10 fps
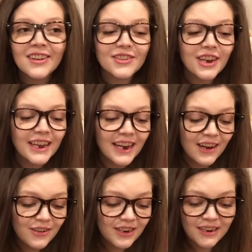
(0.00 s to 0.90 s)
I'll check it
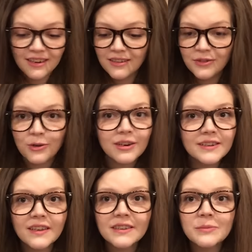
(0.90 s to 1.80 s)
out, and of
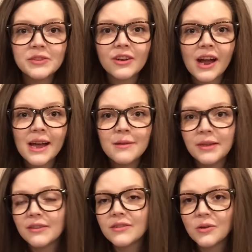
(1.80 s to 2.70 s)
course I'll subscribe,
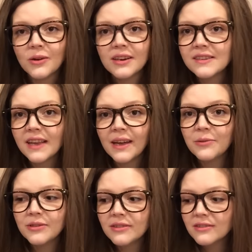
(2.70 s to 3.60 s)
and of course I
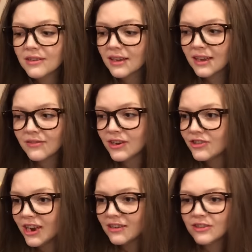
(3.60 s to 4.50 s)
will give your
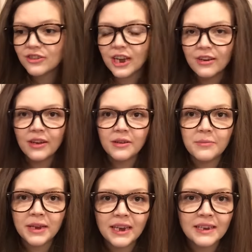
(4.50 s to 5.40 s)
channel a shout out
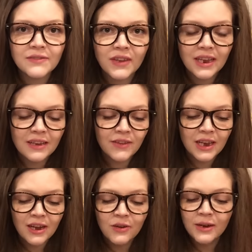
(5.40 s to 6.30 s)
in my next
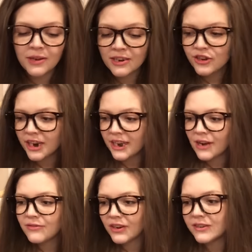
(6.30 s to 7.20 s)
video. I want to check it
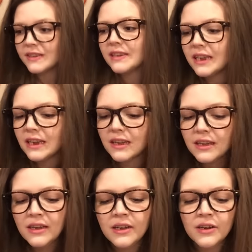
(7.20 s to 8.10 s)
out first and like
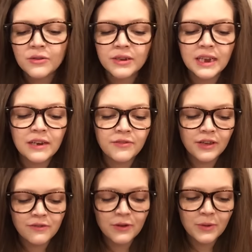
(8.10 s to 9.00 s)
really get a
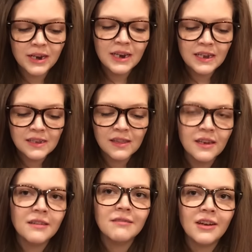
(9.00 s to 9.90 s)
feel for what it is, and
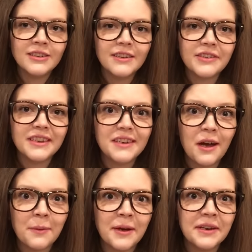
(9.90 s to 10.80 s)
then I'll definitely
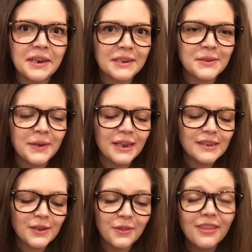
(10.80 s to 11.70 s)
talk about it next week.
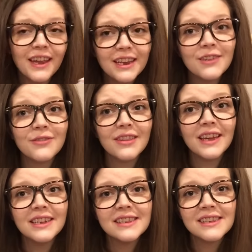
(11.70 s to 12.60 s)
So thank you for
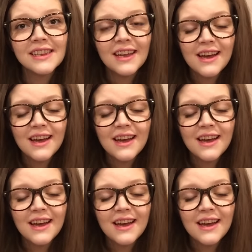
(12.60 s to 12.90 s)
this.